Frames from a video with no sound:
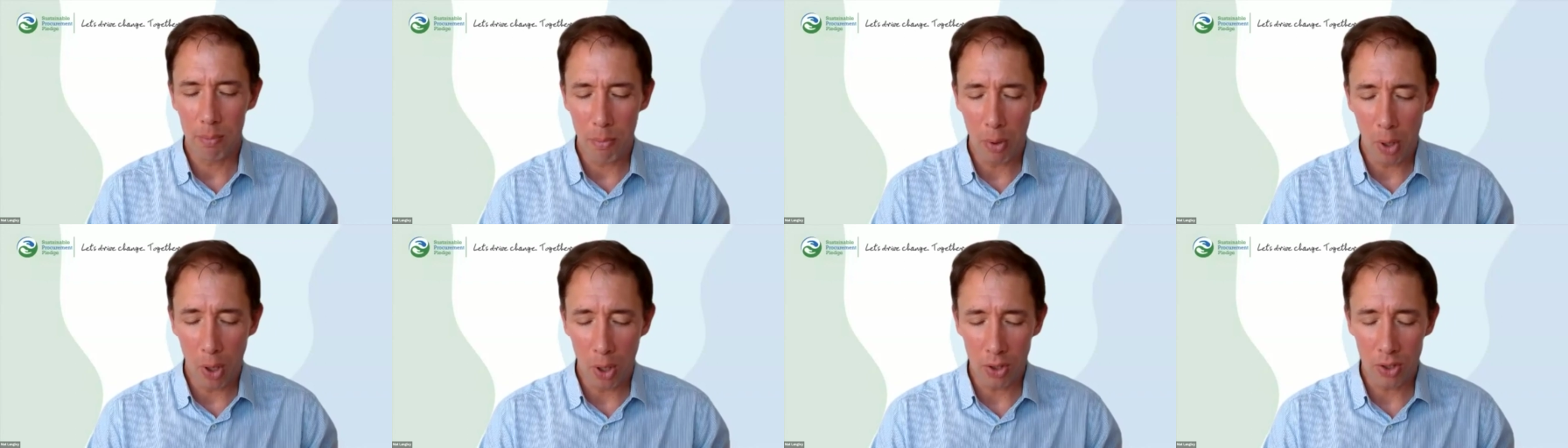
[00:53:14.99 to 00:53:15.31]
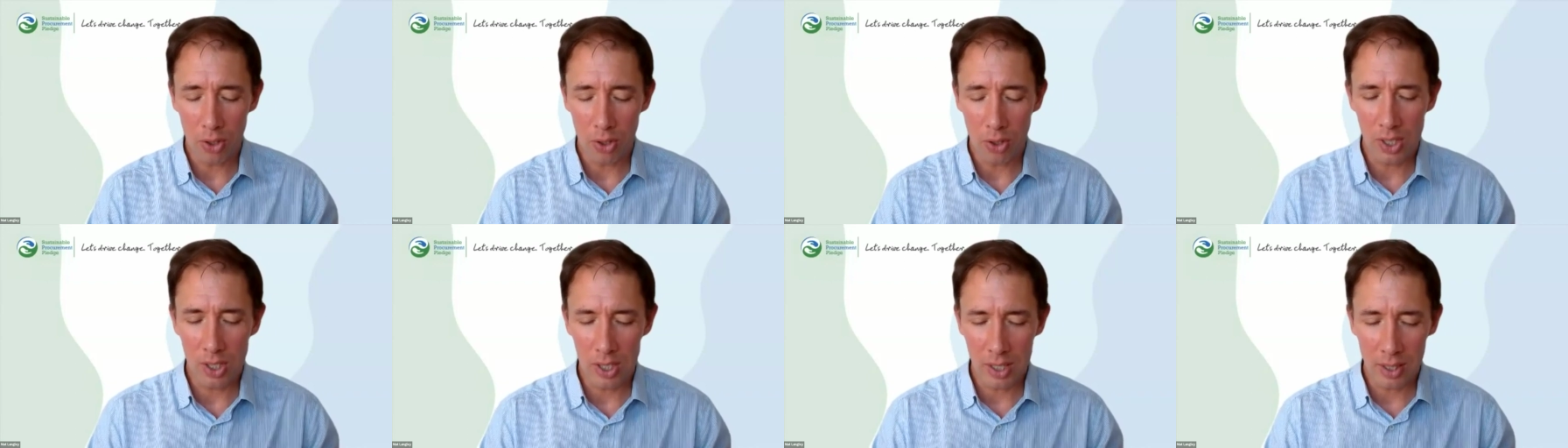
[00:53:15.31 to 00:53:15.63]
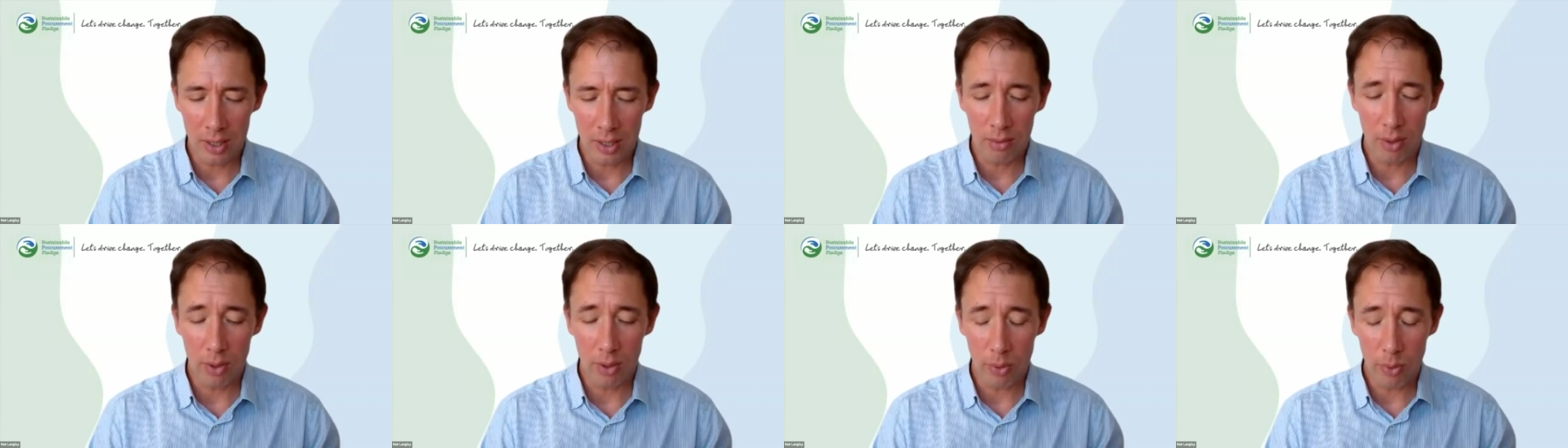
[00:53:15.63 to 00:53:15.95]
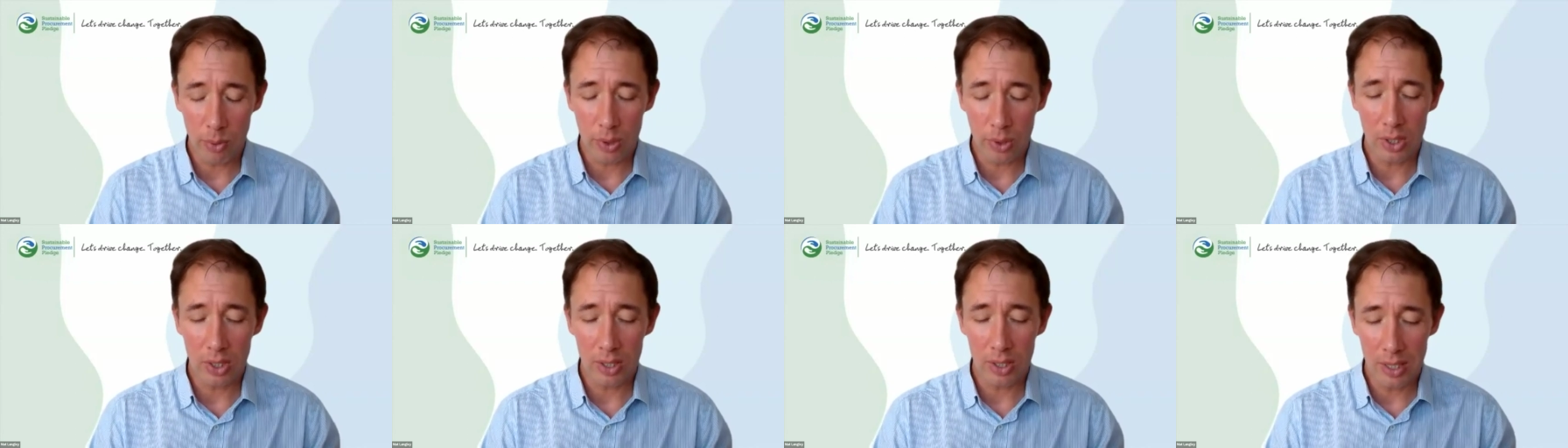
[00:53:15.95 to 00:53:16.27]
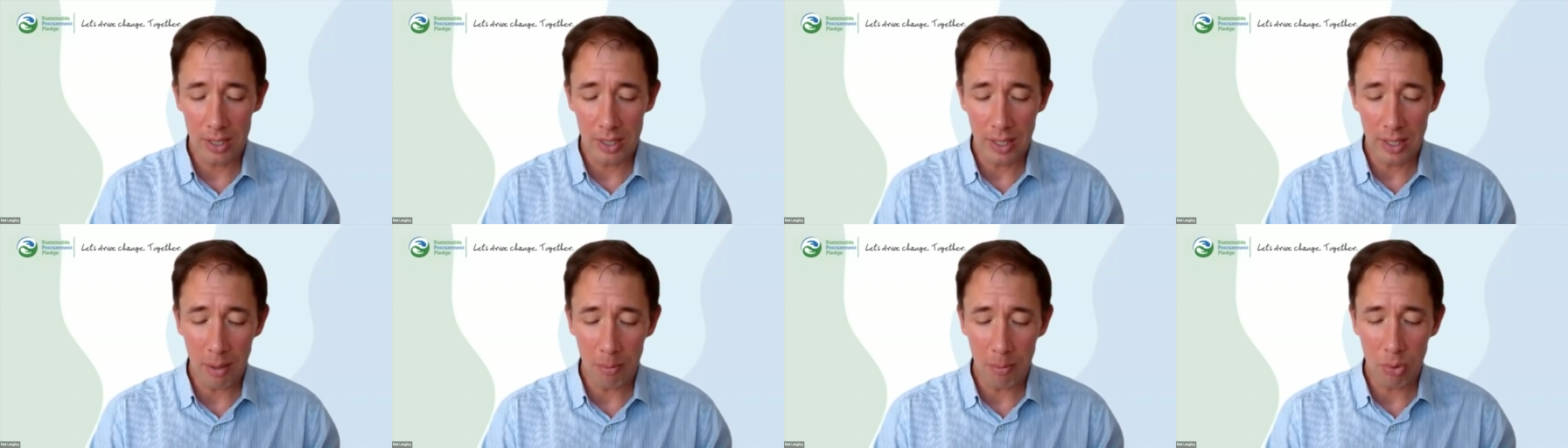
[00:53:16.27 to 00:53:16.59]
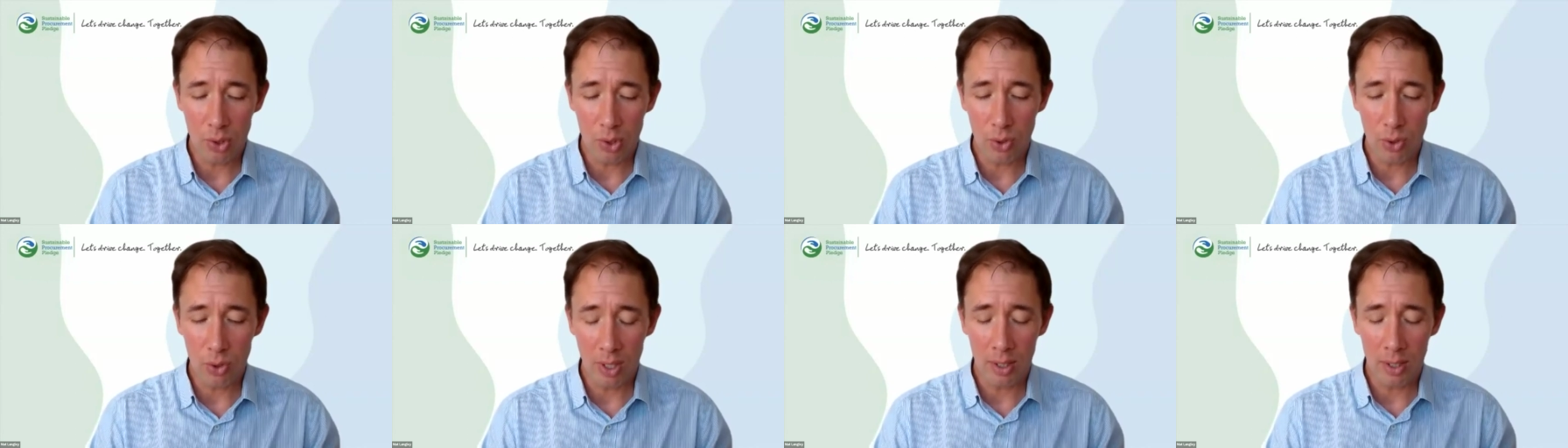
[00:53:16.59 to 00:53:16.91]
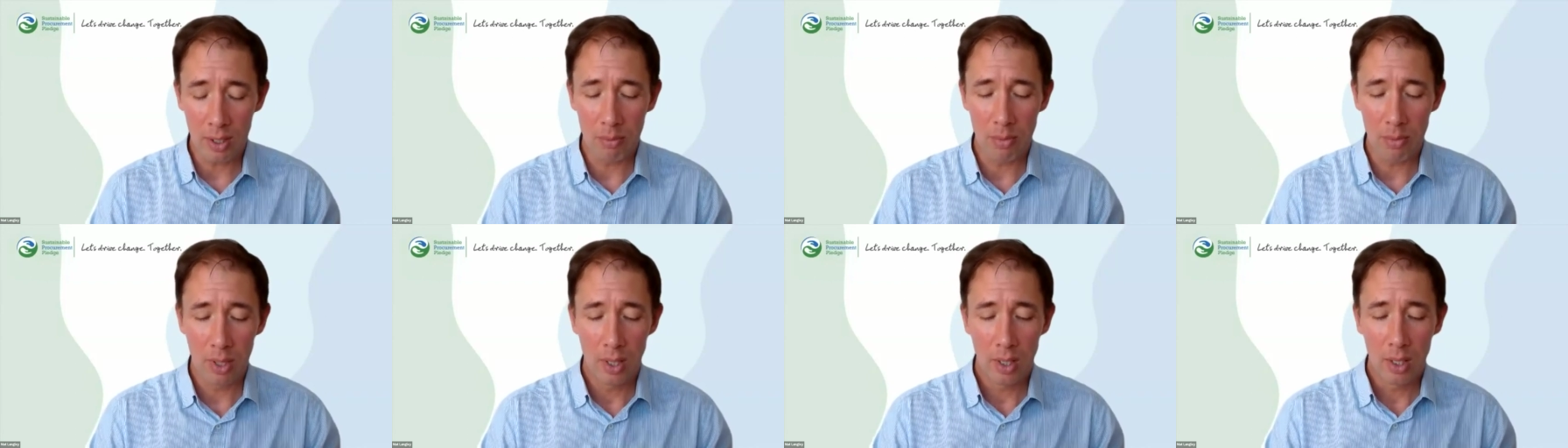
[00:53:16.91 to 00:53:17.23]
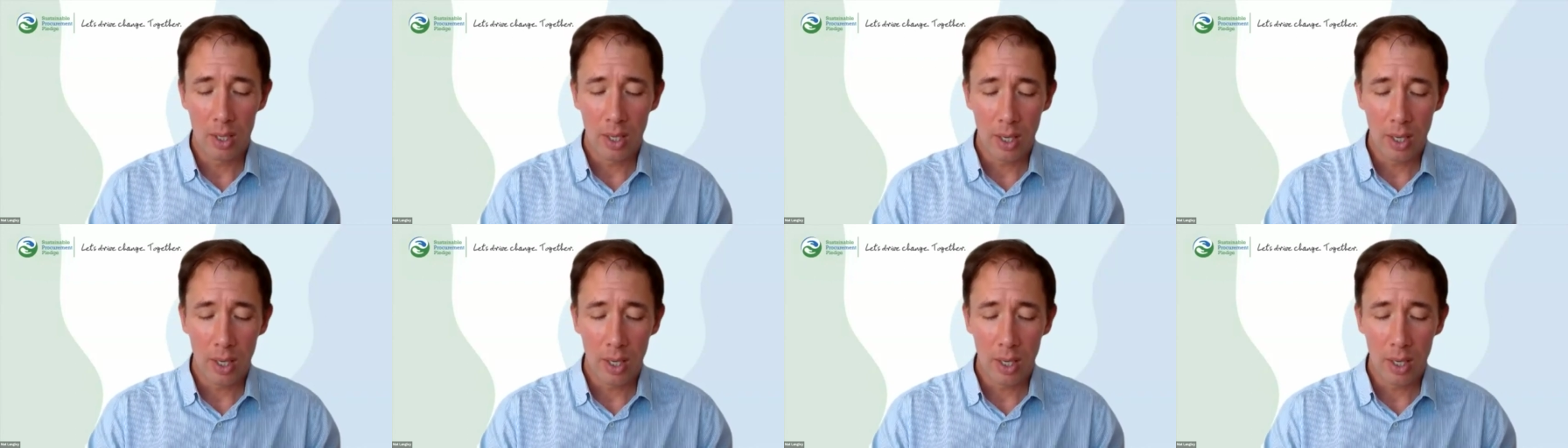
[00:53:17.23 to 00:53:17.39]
purchasing, which is an upstream,